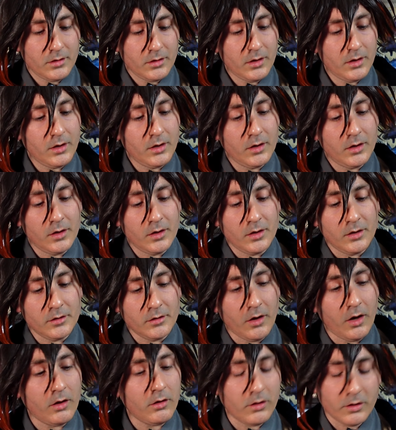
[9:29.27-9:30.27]

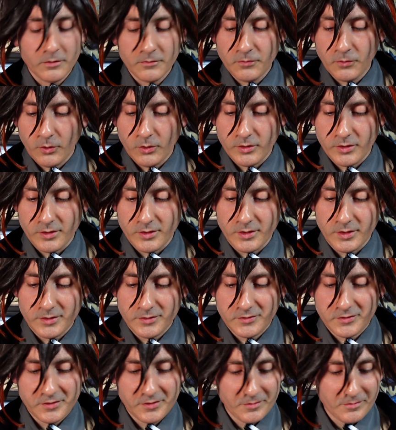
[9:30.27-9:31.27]
Not looking forward to
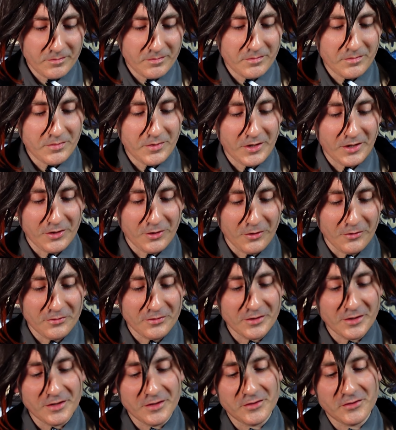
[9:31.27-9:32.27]
this, but
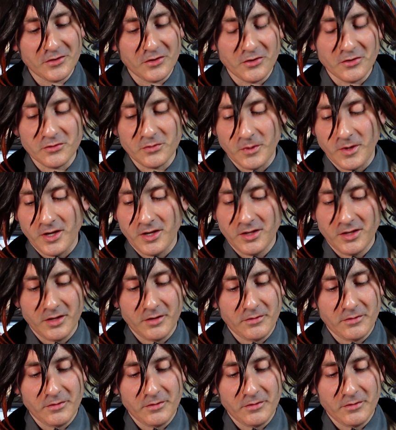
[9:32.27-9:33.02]
hopefully this goes well.